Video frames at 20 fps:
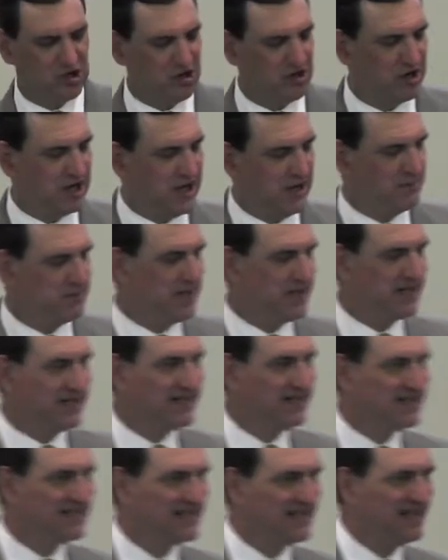or empty
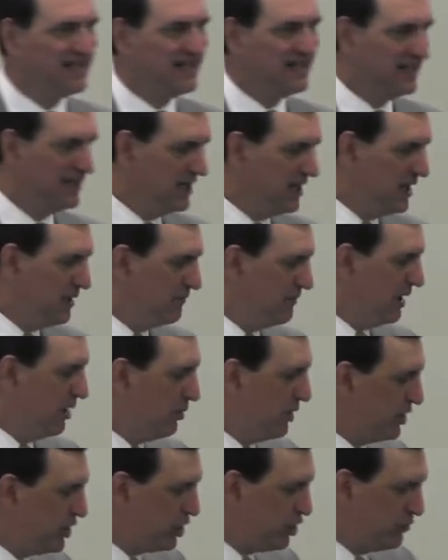conceit,
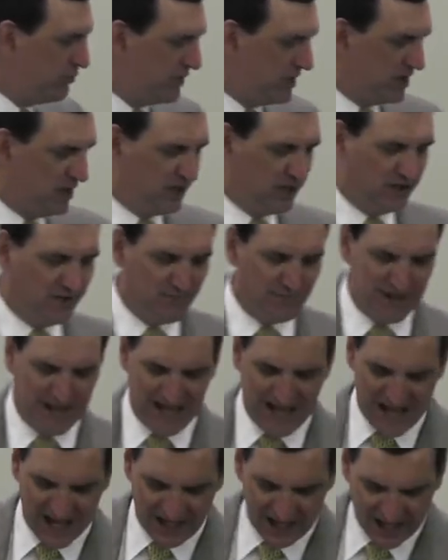but with humility of
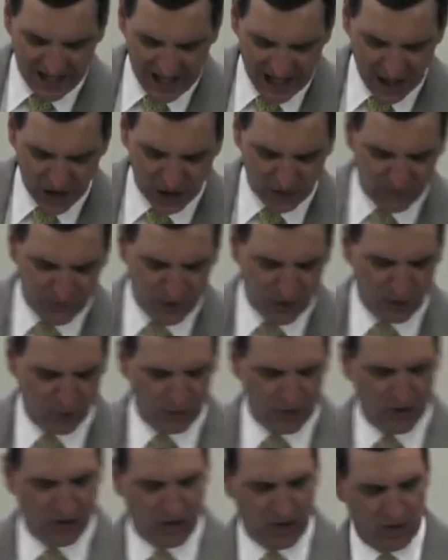mind, let each of you
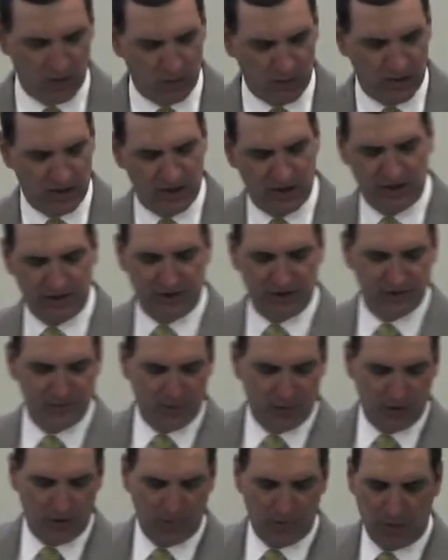regard one another as
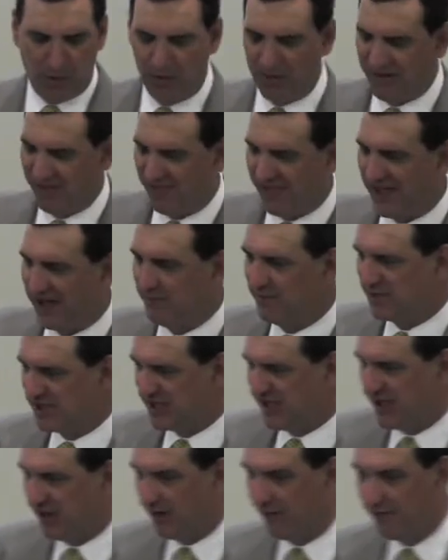more important than
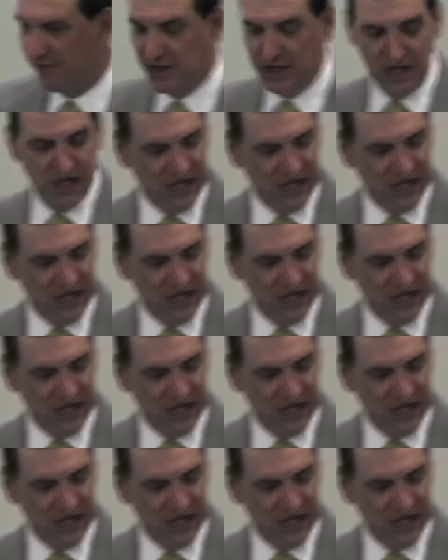himself."